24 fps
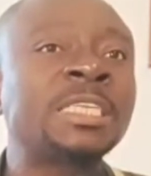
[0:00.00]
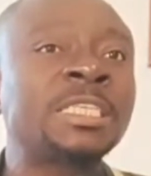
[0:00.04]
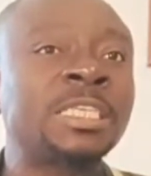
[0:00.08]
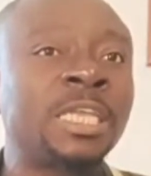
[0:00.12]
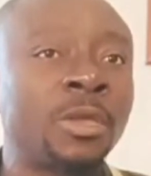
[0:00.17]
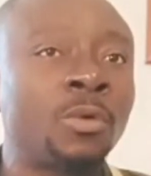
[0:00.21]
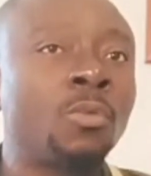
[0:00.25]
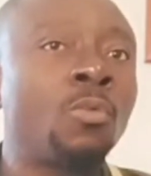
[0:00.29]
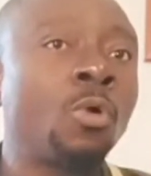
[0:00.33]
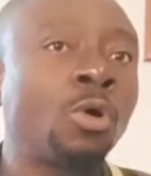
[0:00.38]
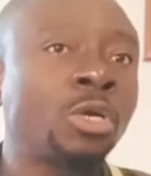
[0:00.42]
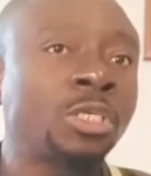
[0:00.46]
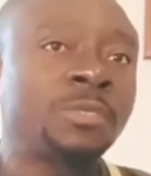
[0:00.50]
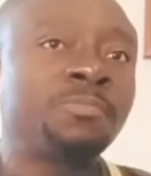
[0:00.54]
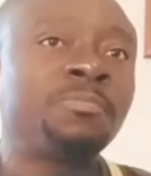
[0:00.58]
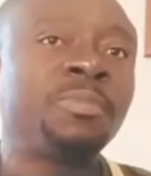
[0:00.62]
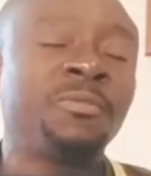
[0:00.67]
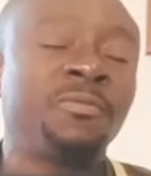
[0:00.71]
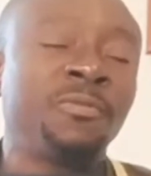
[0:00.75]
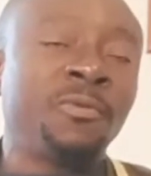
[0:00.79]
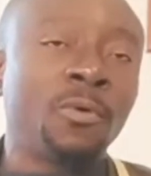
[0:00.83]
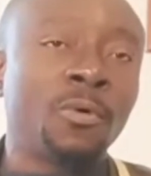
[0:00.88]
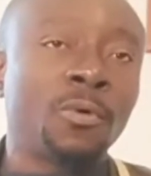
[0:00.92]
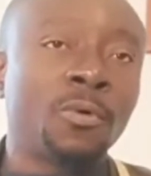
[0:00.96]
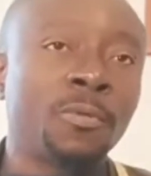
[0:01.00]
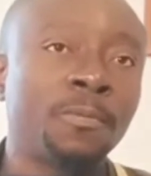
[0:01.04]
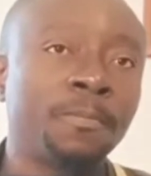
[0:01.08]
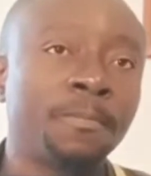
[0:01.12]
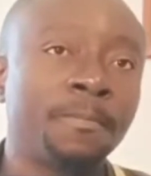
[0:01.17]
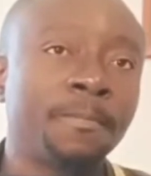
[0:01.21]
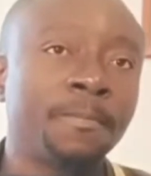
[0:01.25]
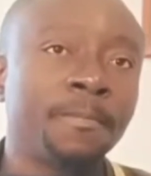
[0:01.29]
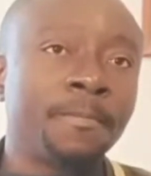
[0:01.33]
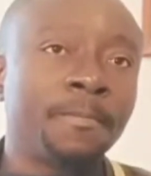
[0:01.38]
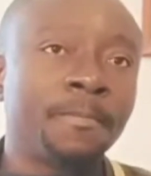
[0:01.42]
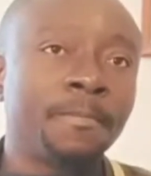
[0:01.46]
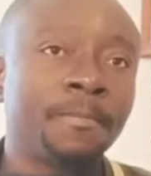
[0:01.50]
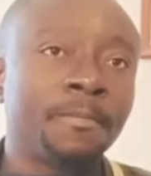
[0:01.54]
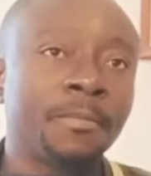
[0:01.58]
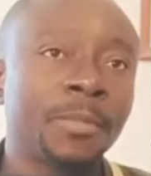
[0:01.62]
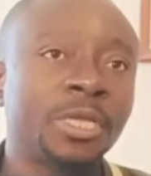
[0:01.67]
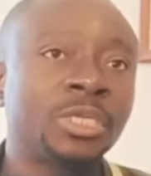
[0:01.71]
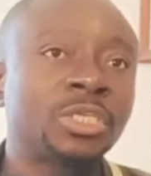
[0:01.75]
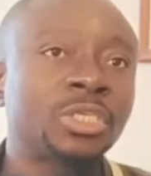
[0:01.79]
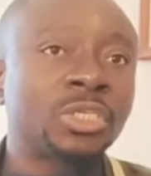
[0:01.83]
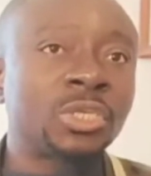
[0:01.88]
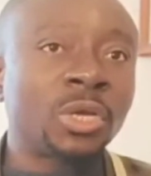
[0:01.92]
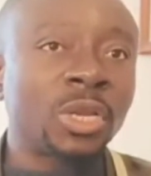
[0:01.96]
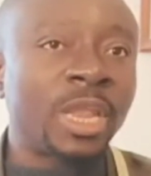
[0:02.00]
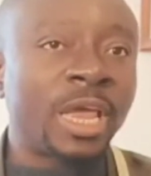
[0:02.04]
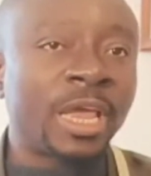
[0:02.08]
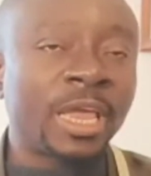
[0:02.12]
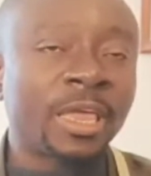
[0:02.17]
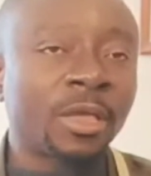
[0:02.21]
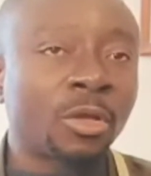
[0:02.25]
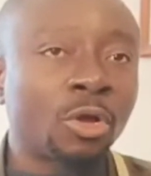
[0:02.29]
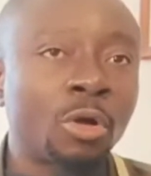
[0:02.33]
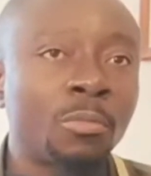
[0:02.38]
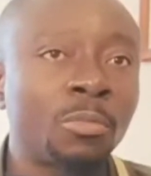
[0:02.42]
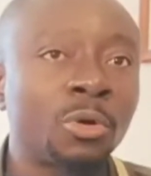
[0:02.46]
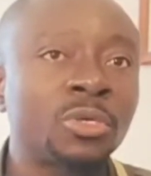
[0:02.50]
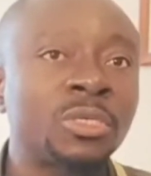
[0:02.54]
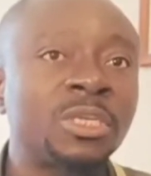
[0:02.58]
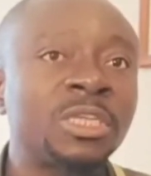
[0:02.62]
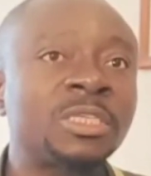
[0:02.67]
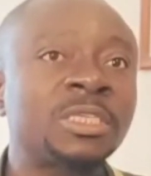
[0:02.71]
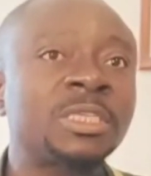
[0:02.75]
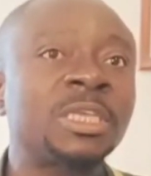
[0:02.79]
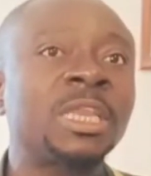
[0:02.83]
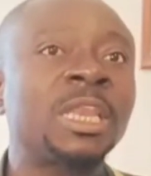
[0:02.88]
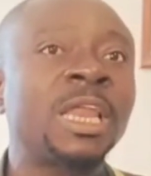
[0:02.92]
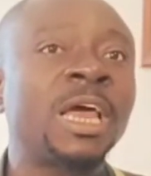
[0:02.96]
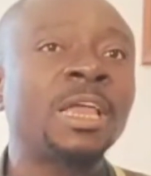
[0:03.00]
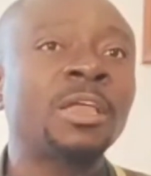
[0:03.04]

To me, I believe there is something behind.